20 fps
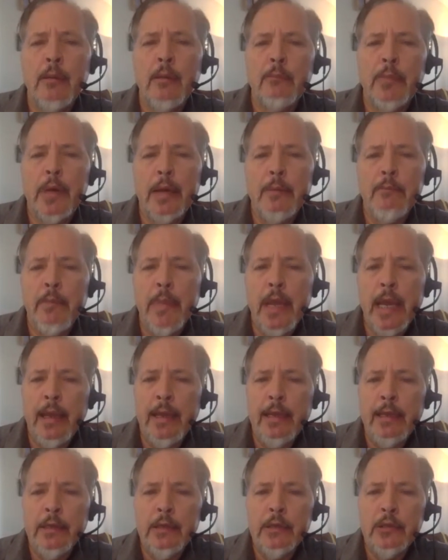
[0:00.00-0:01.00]
By
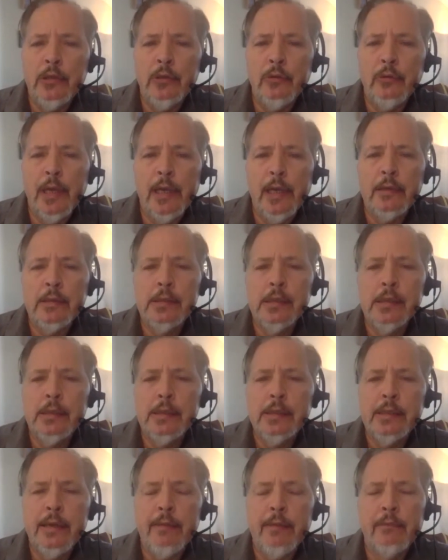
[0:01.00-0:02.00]
May
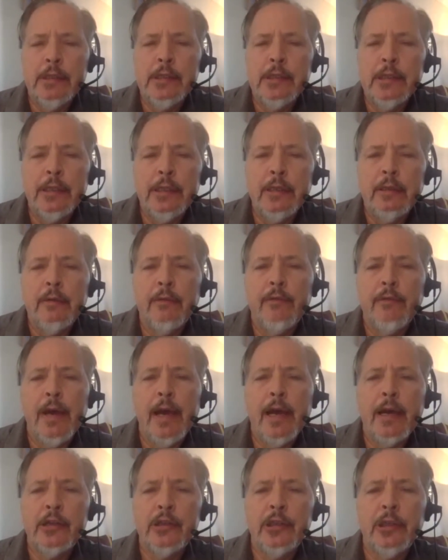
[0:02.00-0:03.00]
2017, a
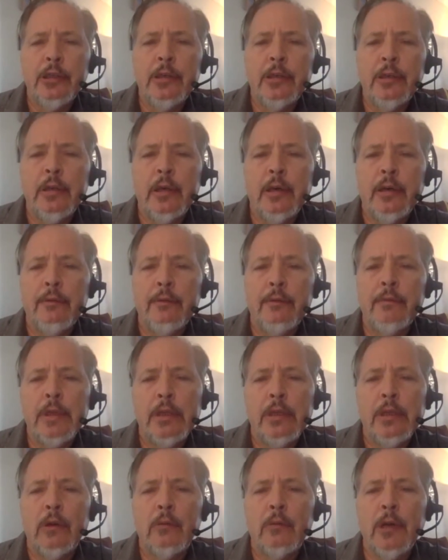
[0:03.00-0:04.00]
faction of
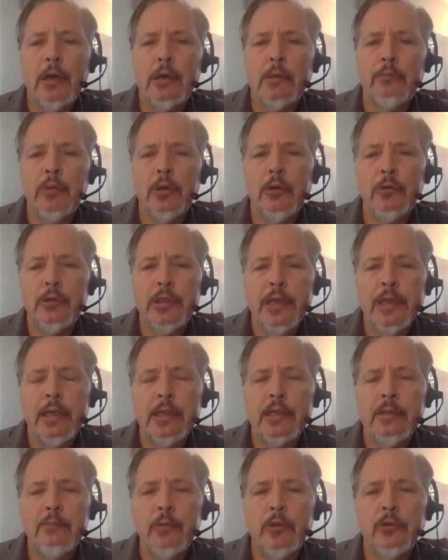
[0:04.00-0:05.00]
the Harak
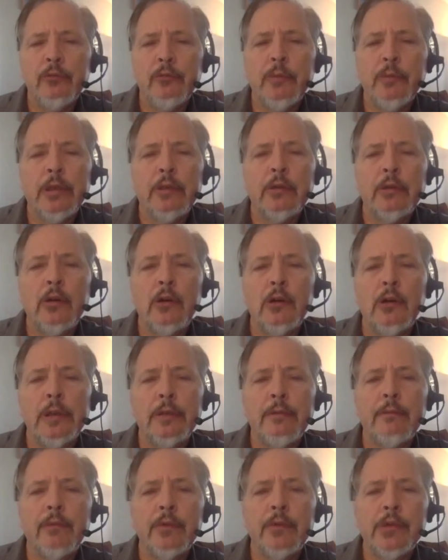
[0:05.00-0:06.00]
protest movement
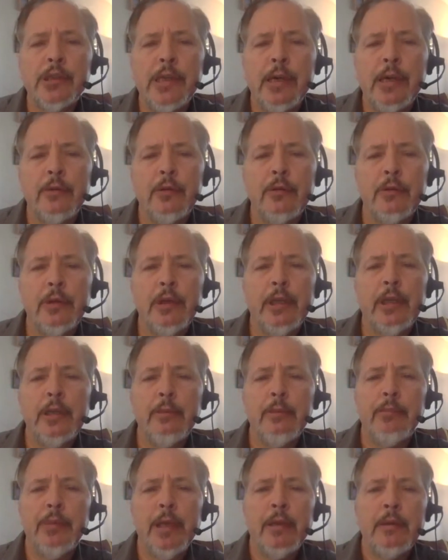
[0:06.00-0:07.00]
calling for Southern
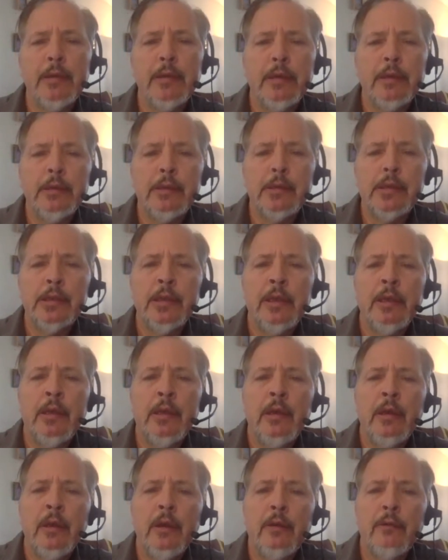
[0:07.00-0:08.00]
independence
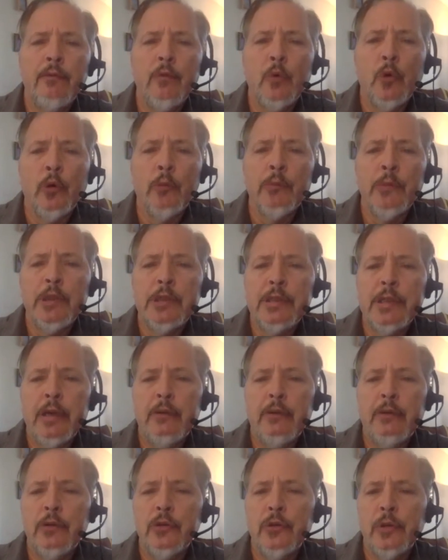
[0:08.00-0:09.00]
formed the
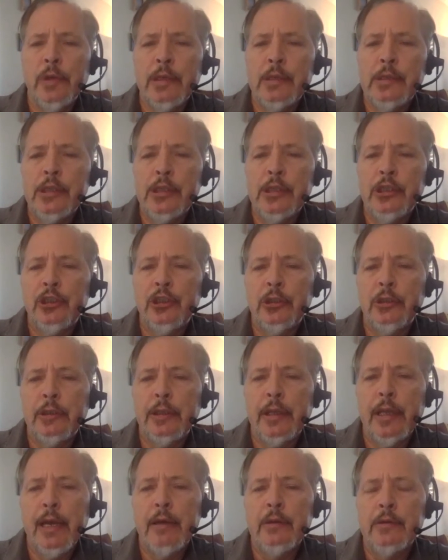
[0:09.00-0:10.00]
Southern
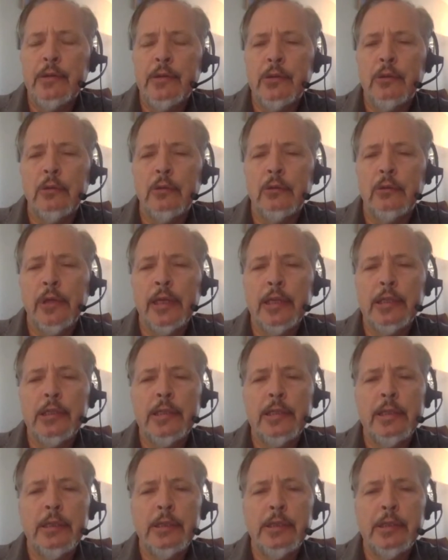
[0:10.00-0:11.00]
Transition Council, or
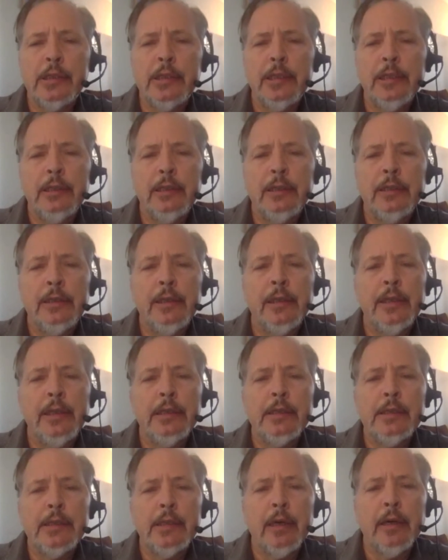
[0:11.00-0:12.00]
STC,
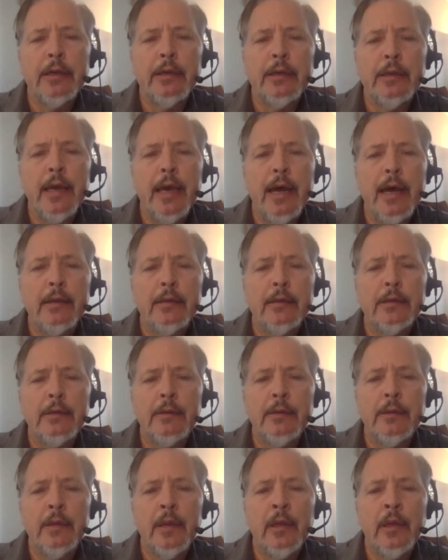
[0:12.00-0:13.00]
inside
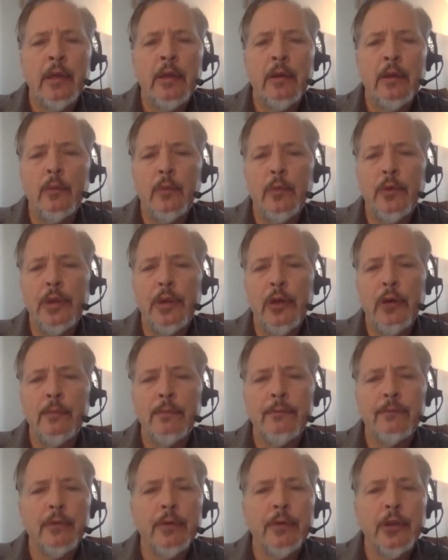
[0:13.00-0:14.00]
Aden with
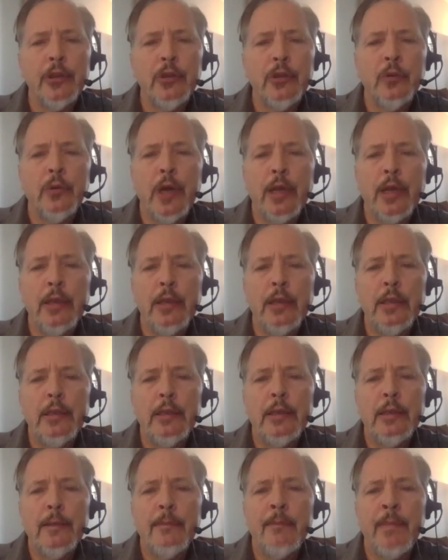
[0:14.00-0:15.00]
help from the
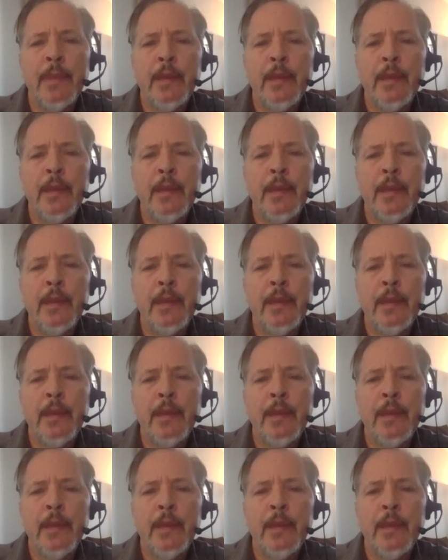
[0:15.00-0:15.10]
UAE,